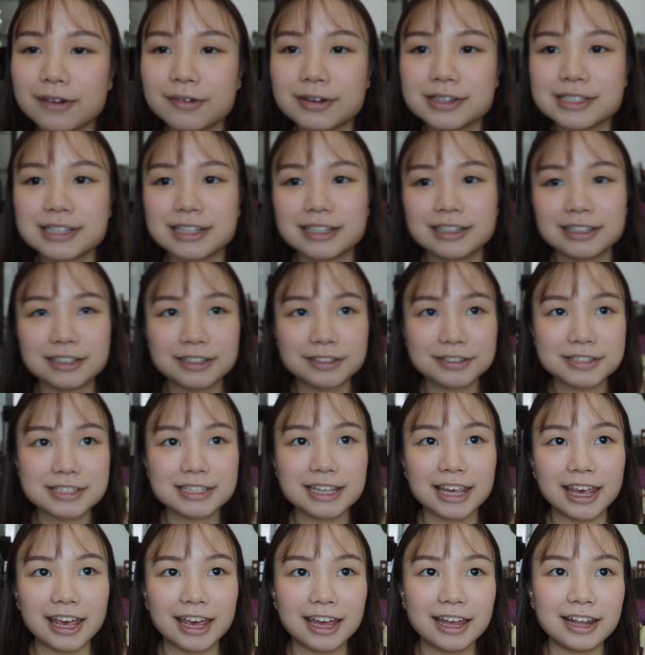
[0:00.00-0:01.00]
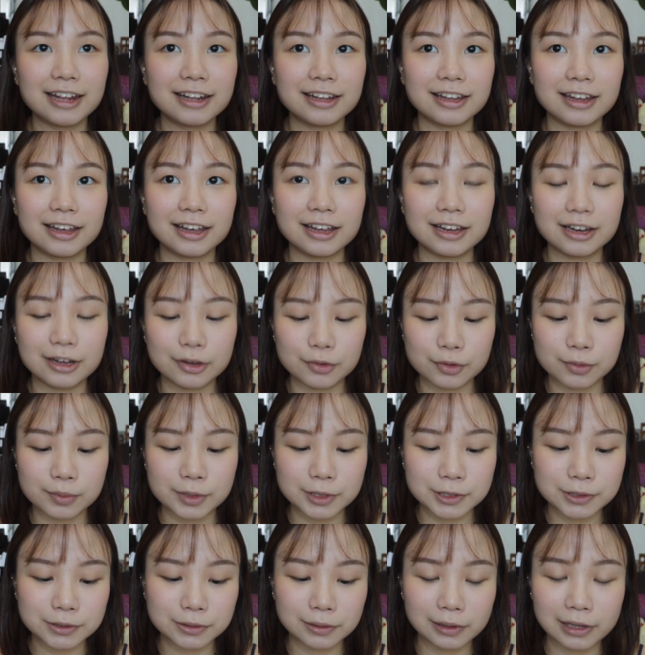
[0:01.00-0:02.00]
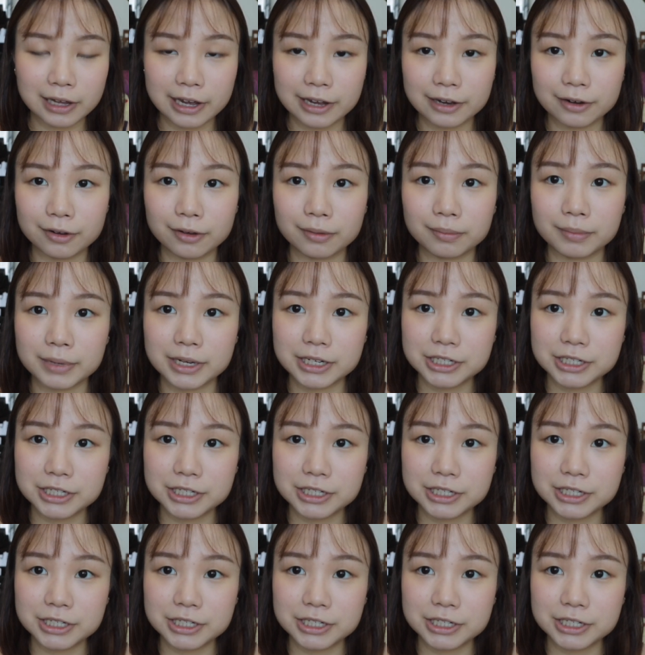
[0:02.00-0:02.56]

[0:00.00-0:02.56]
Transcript: was a little scared that it would be too light on my